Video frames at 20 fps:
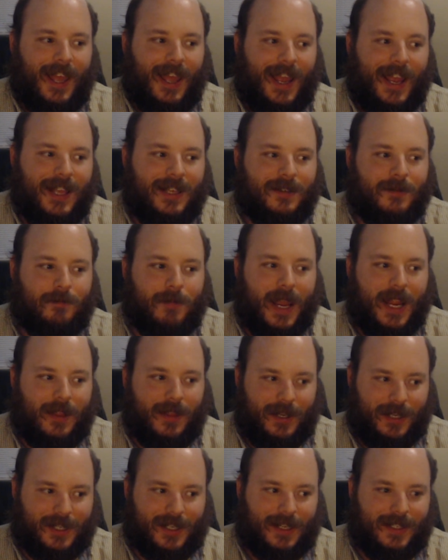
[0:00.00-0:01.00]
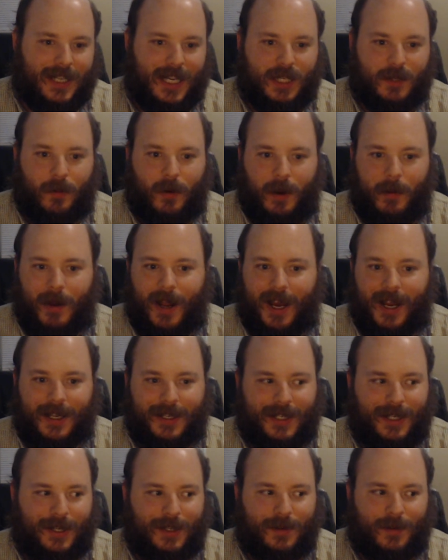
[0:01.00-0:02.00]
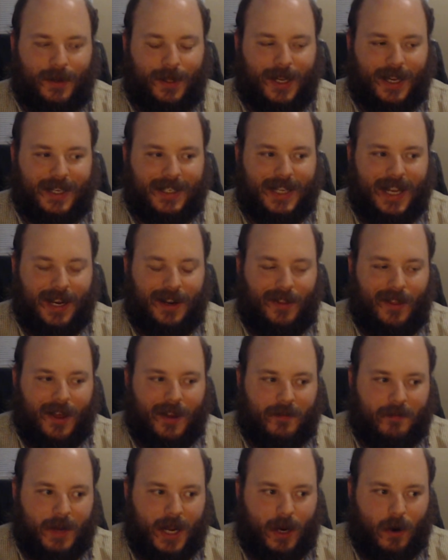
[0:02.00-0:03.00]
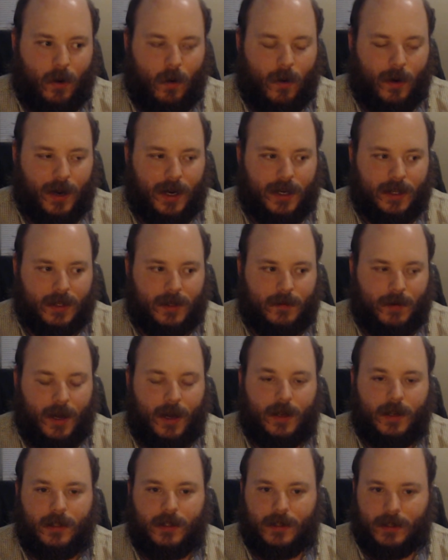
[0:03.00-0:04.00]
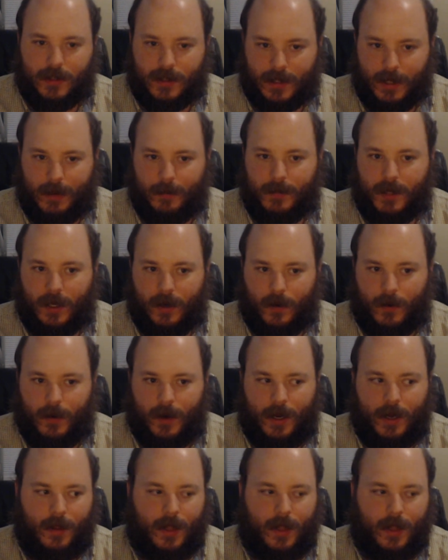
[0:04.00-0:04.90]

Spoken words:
is mainly just contains prebiotics and doesn't really contain a lot of microorganisms on it to some degree.